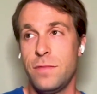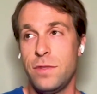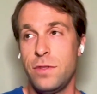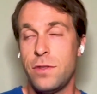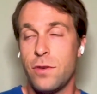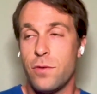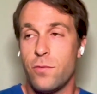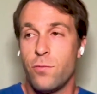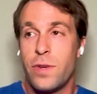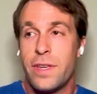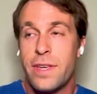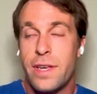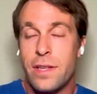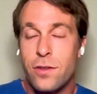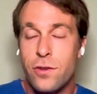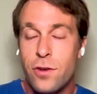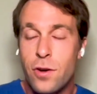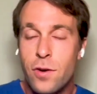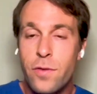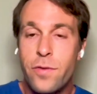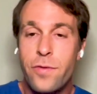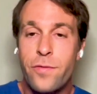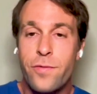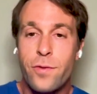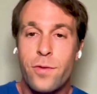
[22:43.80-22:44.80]
you know we can
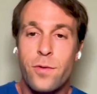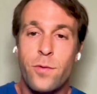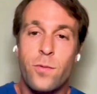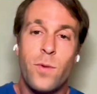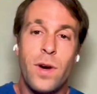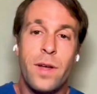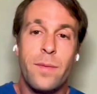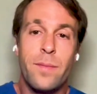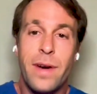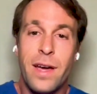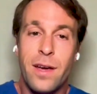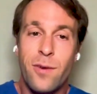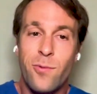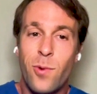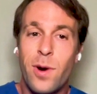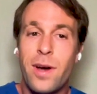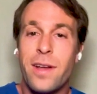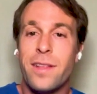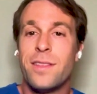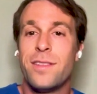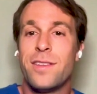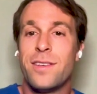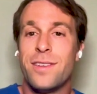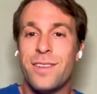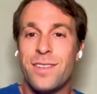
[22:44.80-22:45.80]
go through one by
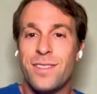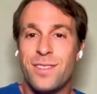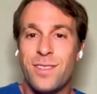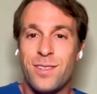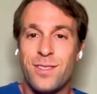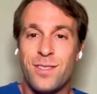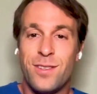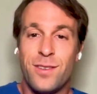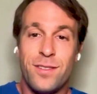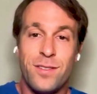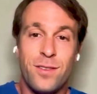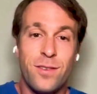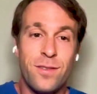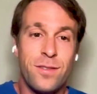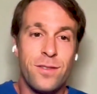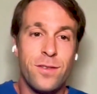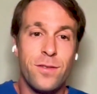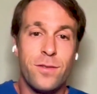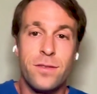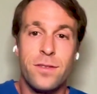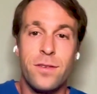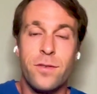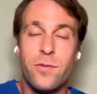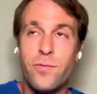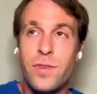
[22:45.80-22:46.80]
one the, the
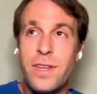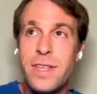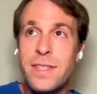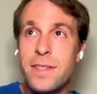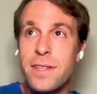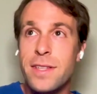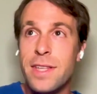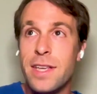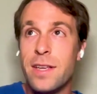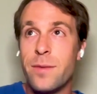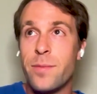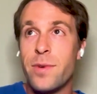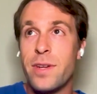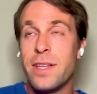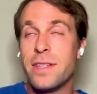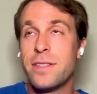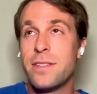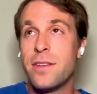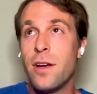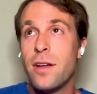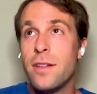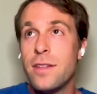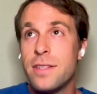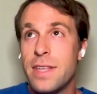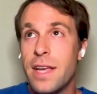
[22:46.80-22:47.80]
the, the reasoning, but it
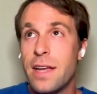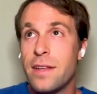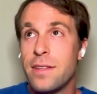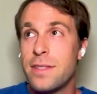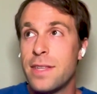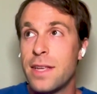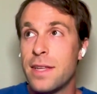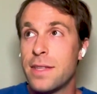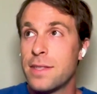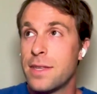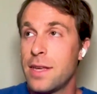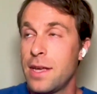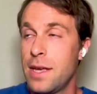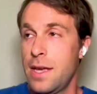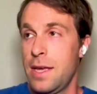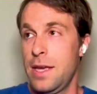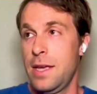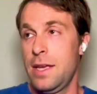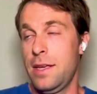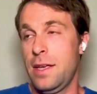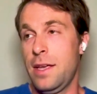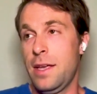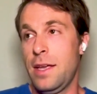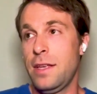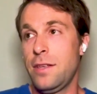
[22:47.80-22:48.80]
turns out that
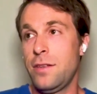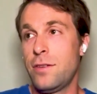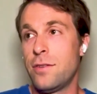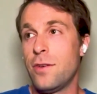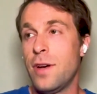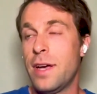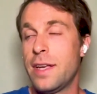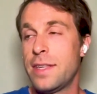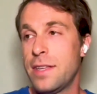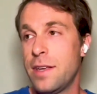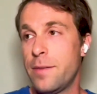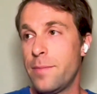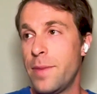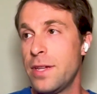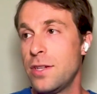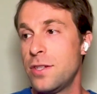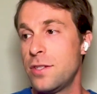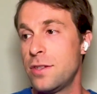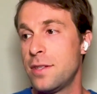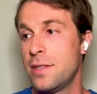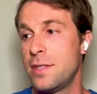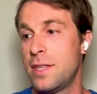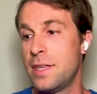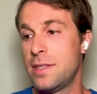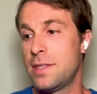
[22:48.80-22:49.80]
you know as I
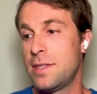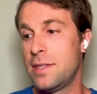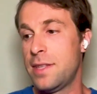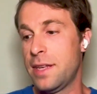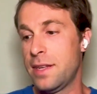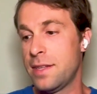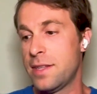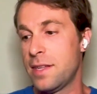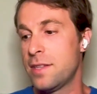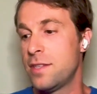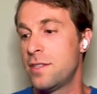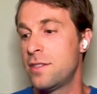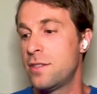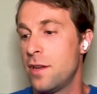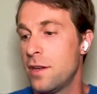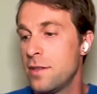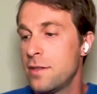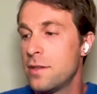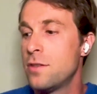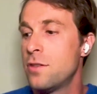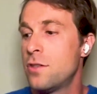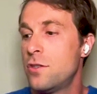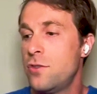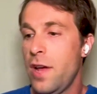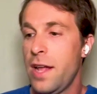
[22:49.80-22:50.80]
mentioned, there's like there's
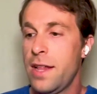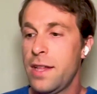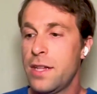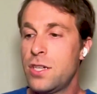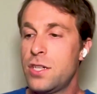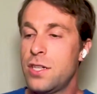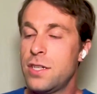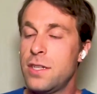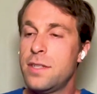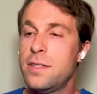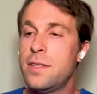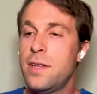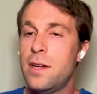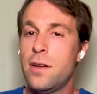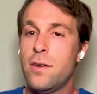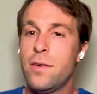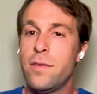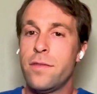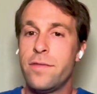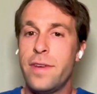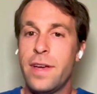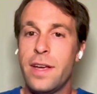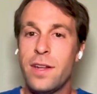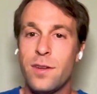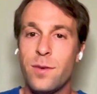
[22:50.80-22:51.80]
certain strategies that are
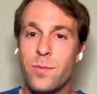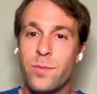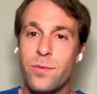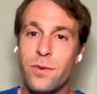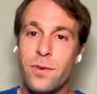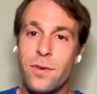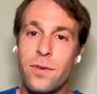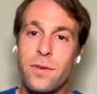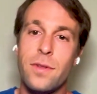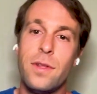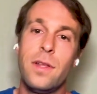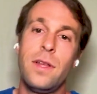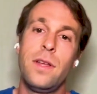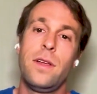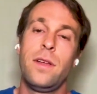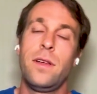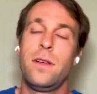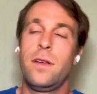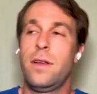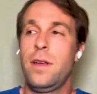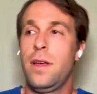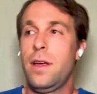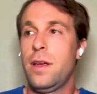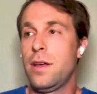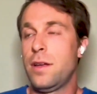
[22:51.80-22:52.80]
available
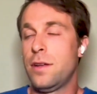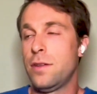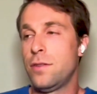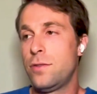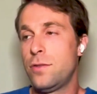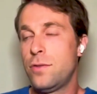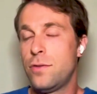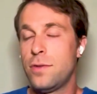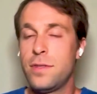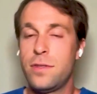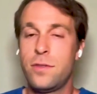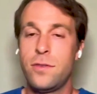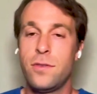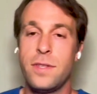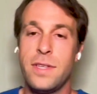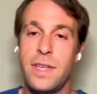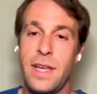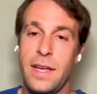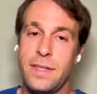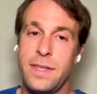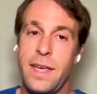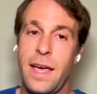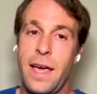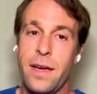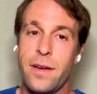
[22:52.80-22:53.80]
uh, to to the
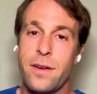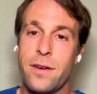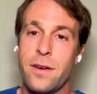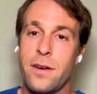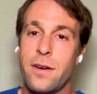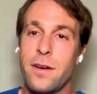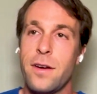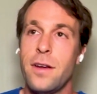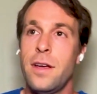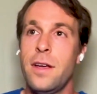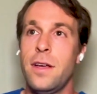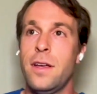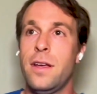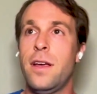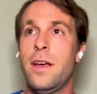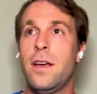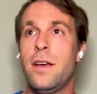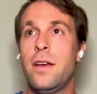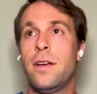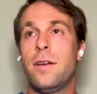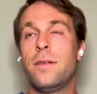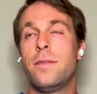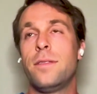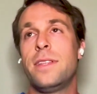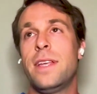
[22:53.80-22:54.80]
attacker
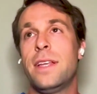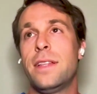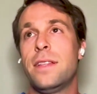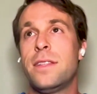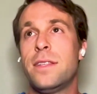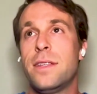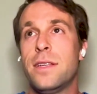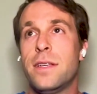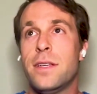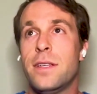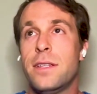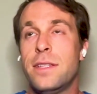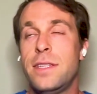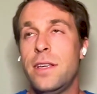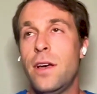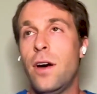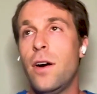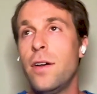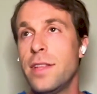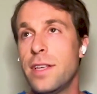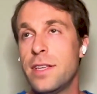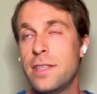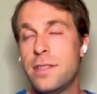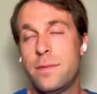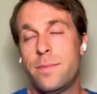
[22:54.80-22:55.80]
uh, that the the
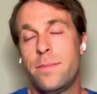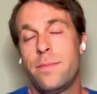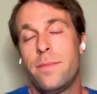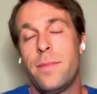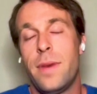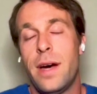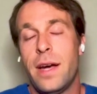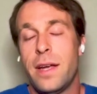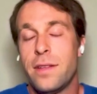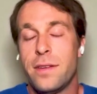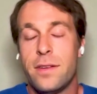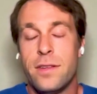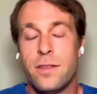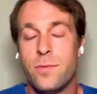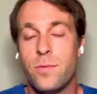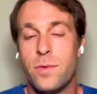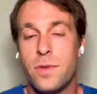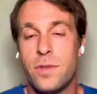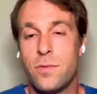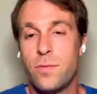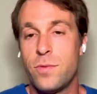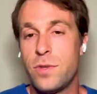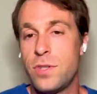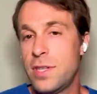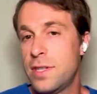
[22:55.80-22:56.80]
honest miners
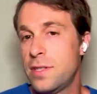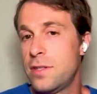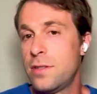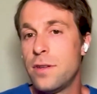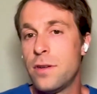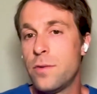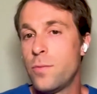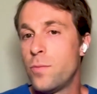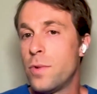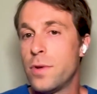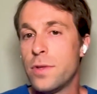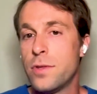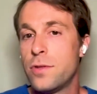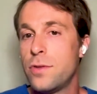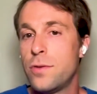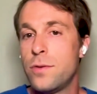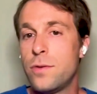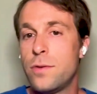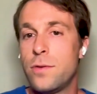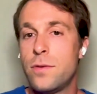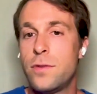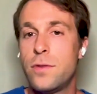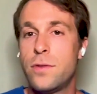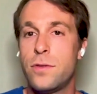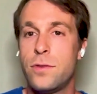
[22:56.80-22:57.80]
would would just not want
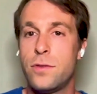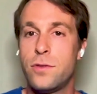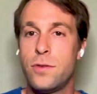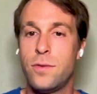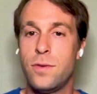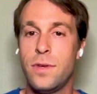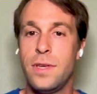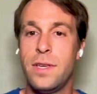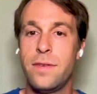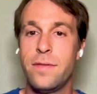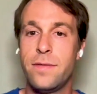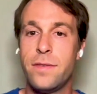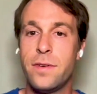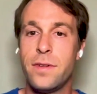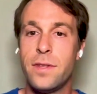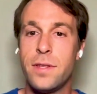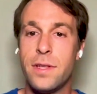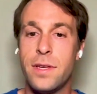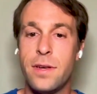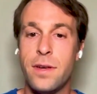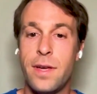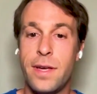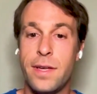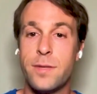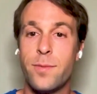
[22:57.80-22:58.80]
to to even
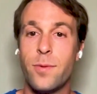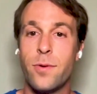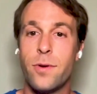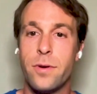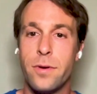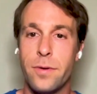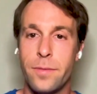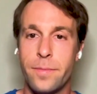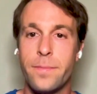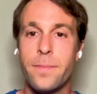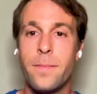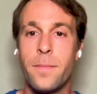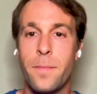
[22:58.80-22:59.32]
uh, explore.